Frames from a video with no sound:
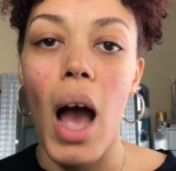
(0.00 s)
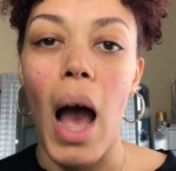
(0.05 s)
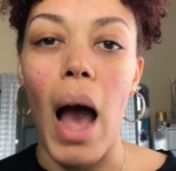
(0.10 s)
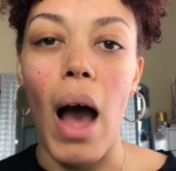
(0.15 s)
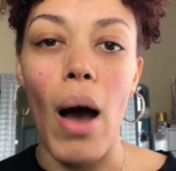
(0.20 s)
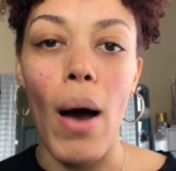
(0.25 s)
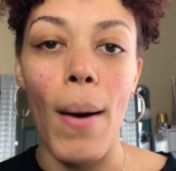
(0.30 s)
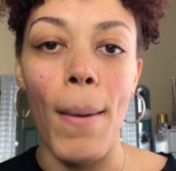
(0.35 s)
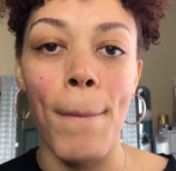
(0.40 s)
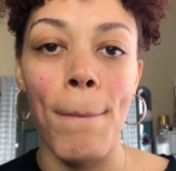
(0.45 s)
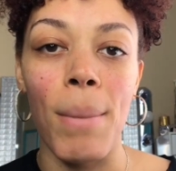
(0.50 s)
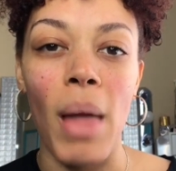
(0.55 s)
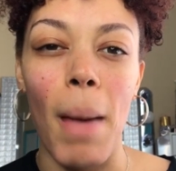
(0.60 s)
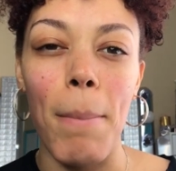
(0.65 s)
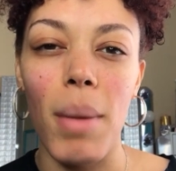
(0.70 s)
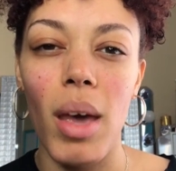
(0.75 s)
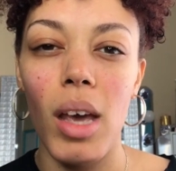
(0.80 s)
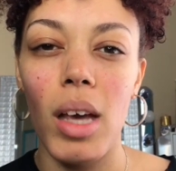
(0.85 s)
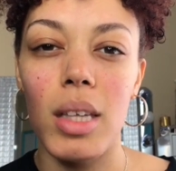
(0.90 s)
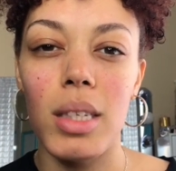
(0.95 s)
I
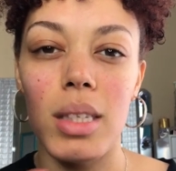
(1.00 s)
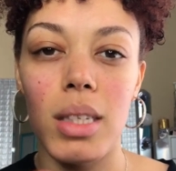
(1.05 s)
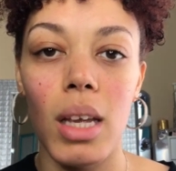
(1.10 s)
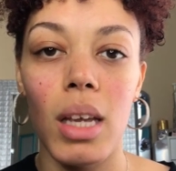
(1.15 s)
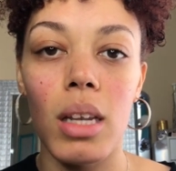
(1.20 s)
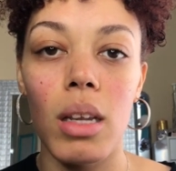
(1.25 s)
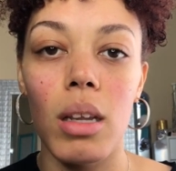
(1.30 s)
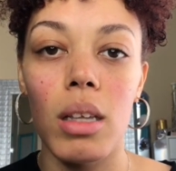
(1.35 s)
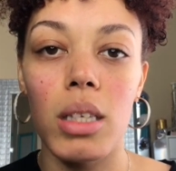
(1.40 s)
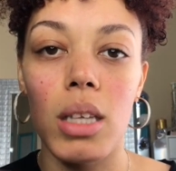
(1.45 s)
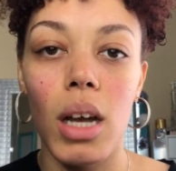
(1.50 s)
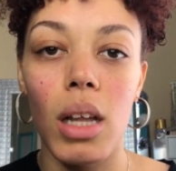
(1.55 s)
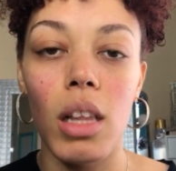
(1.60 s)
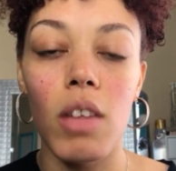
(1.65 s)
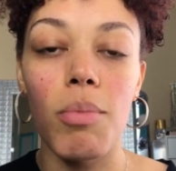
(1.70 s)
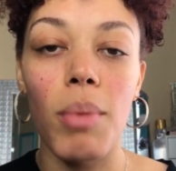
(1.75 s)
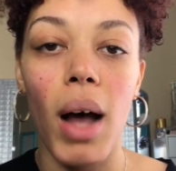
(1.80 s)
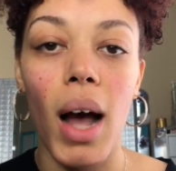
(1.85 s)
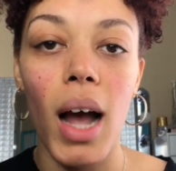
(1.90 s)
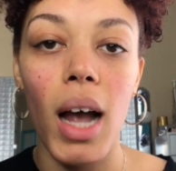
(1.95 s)
may extend the tail
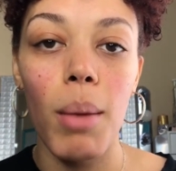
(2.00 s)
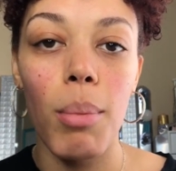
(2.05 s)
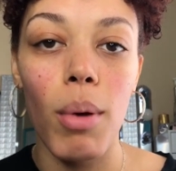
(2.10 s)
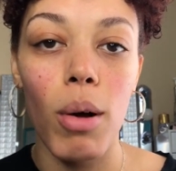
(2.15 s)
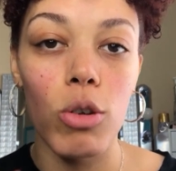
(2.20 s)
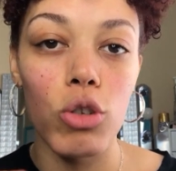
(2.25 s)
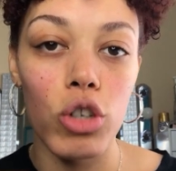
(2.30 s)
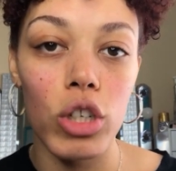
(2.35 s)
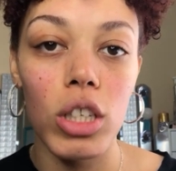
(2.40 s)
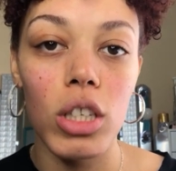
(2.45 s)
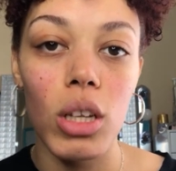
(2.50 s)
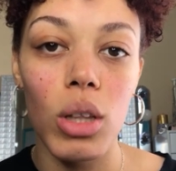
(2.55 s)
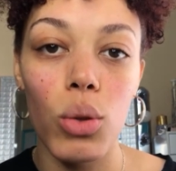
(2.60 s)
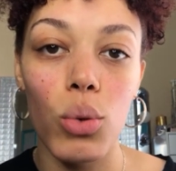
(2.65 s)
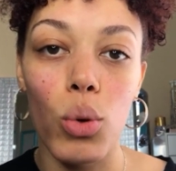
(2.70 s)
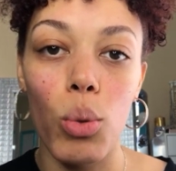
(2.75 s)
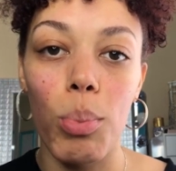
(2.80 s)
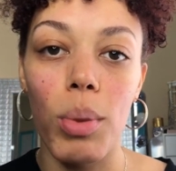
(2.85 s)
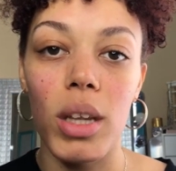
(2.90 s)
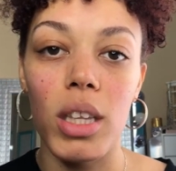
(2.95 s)
of my eyebrow just a
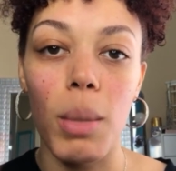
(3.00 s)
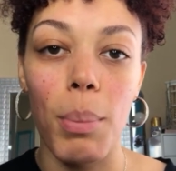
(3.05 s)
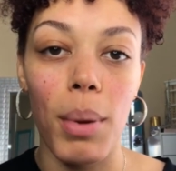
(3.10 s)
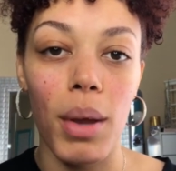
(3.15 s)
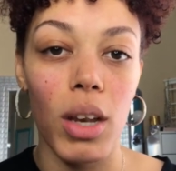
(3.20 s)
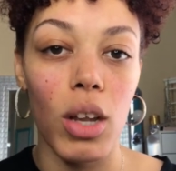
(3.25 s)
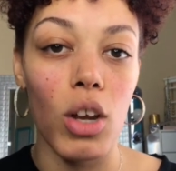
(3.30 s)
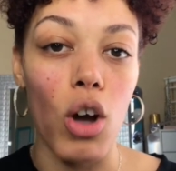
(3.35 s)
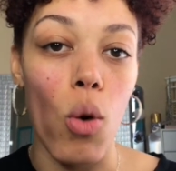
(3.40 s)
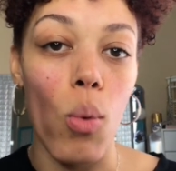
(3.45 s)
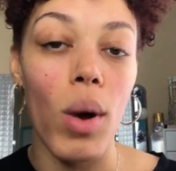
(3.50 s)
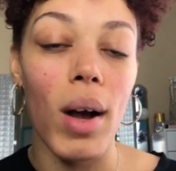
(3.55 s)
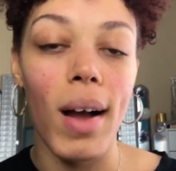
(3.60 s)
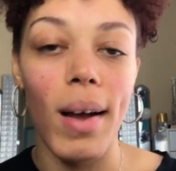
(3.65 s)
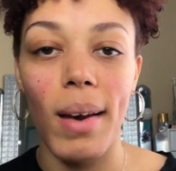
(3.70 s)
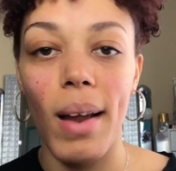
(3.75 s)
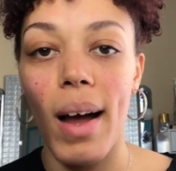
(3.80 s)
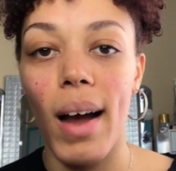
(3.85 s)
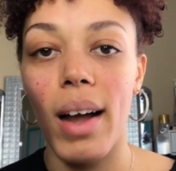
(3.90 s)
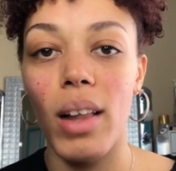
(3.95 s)
little bit depending on what
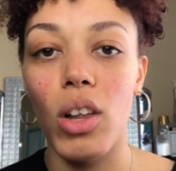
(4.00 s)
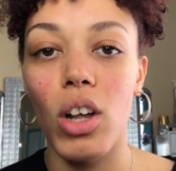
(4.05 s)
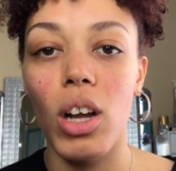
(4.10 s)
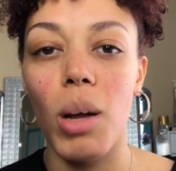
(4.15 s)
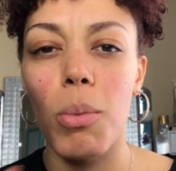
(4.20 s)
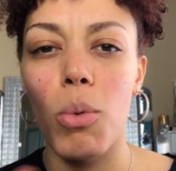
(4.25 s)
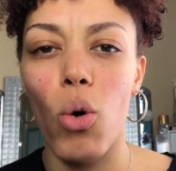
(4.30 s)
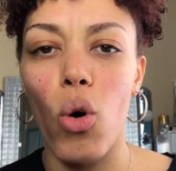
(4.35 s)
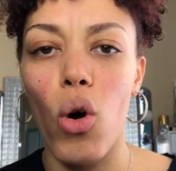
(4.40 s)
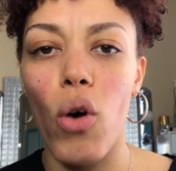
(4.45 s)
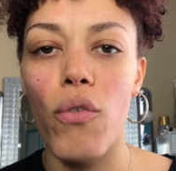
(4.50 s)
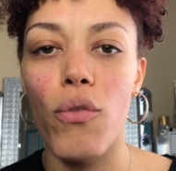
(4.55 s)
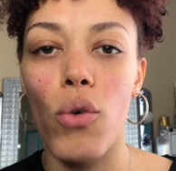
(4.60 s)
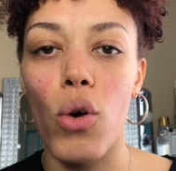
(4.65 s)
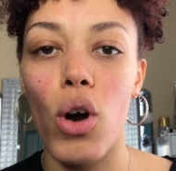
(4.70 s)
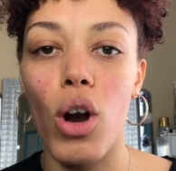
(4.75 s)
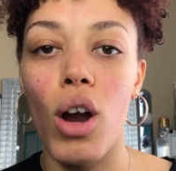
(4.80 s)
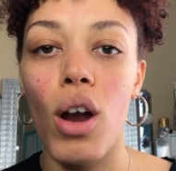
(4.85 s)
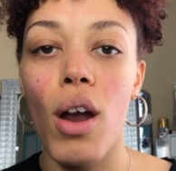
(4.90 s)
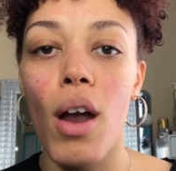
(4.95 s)
kind of eye look I'm going
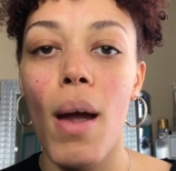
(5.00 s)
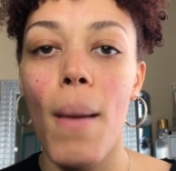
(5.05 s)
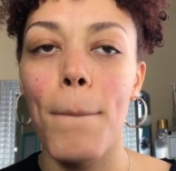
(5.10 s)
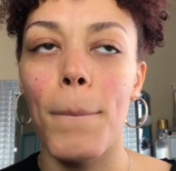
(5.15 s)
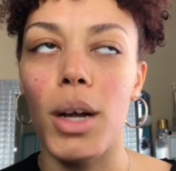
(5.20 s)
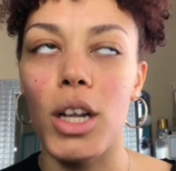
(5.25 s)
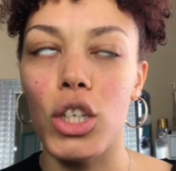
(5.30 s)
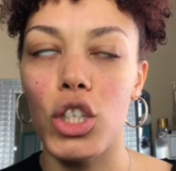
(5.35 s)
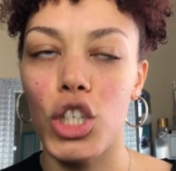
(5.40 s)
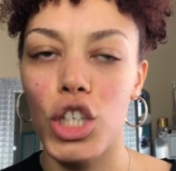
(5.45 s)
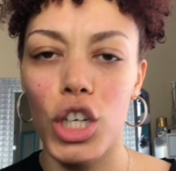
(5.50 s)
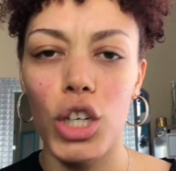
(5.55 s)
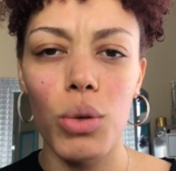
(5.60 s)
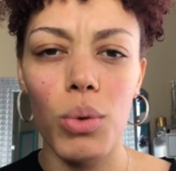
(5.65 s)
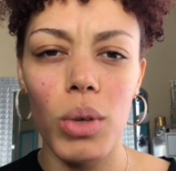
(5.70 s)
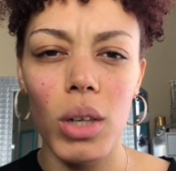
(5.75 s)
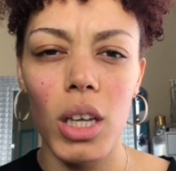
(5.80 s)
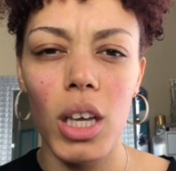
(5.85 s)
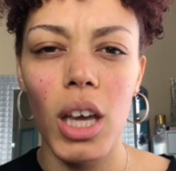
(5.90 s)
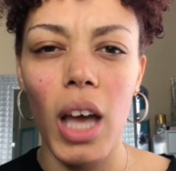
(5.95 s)
for. But
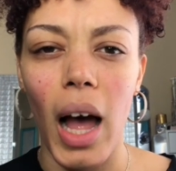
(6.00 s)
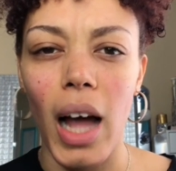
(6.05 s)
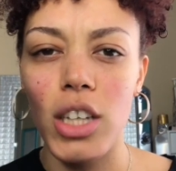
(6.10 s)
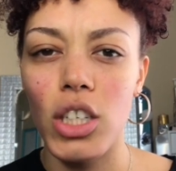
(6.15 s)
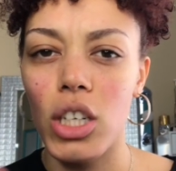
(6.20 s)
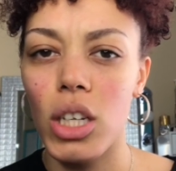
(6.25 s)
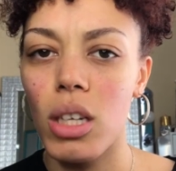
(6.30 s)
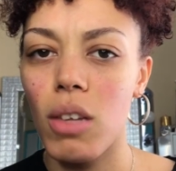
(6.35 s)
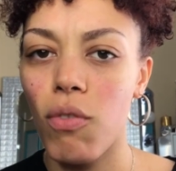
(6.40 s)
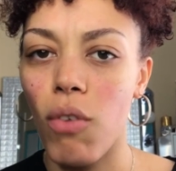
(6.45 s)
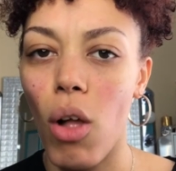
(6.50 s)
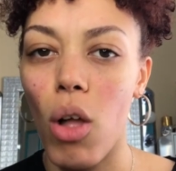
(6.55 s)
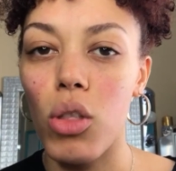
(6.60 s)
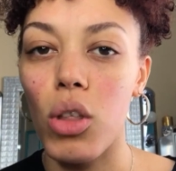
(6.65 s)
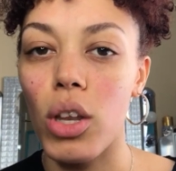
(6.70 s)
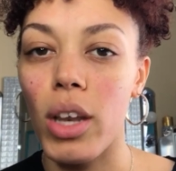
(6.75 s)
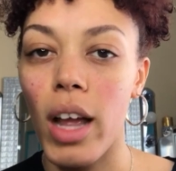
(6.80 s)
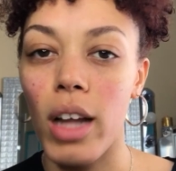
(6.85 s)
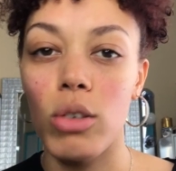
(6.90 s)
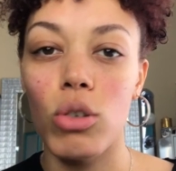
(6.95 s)
generally, I just follow
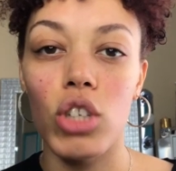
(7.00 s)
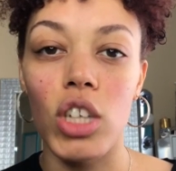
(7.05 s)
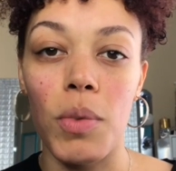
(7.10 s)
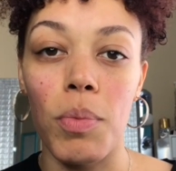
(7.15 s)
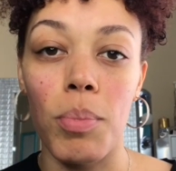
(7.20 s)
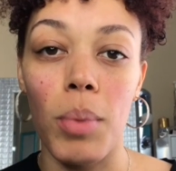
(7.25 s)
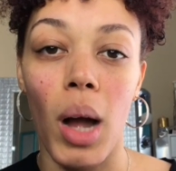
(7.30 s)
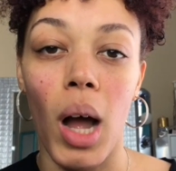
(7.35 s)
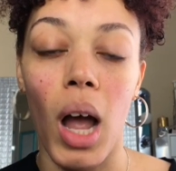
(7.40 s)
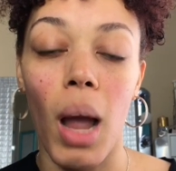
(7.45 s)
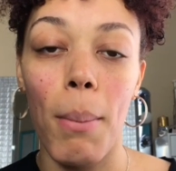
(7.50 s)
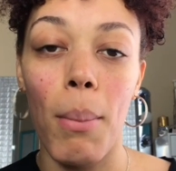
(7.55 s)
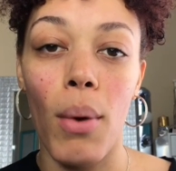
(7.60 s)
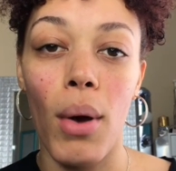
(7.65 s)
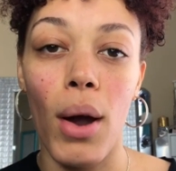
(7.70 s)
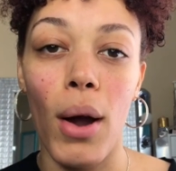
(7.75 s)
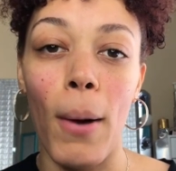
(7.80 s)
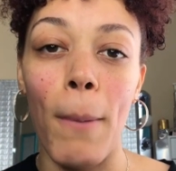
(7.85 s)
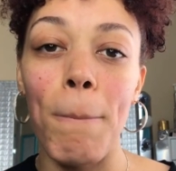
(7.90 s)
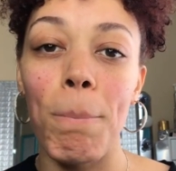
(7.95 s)
the natural shape of my
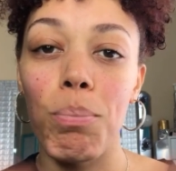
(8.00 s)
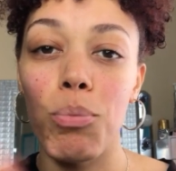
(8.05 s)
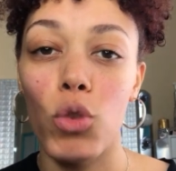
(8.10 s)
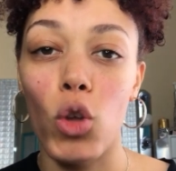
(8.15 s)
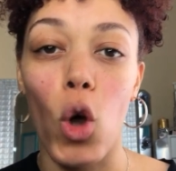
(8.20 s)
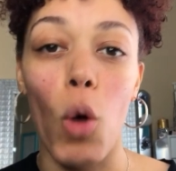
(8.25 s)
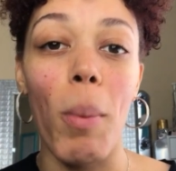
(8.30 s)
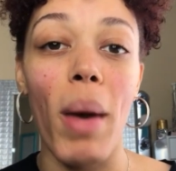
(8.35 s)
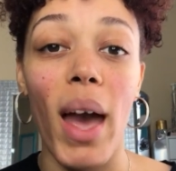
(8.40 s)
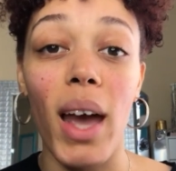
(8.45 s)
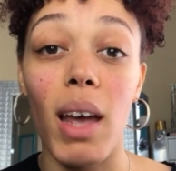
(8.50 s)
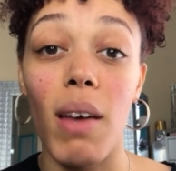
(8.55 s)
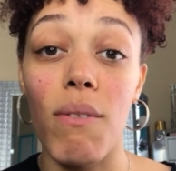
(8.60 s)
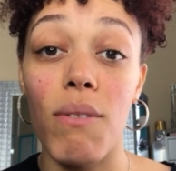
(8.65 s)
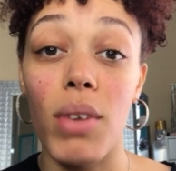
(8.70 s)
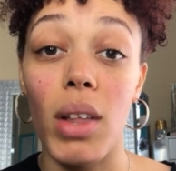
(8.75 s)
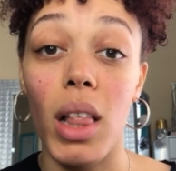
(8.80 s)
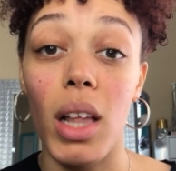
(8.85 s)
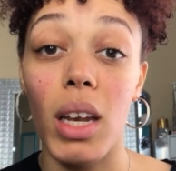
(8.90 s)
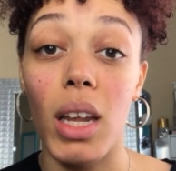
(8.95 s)
eyebrow, go back and
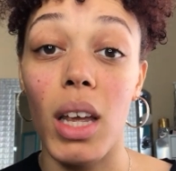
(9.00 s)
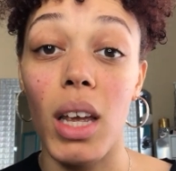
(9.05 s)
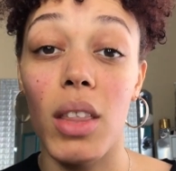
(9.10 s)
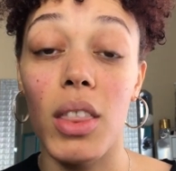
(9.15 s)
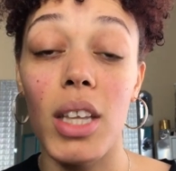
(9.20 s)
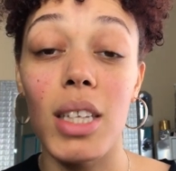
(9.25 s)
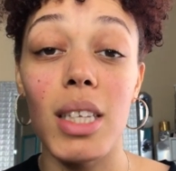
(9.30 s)
fill it in.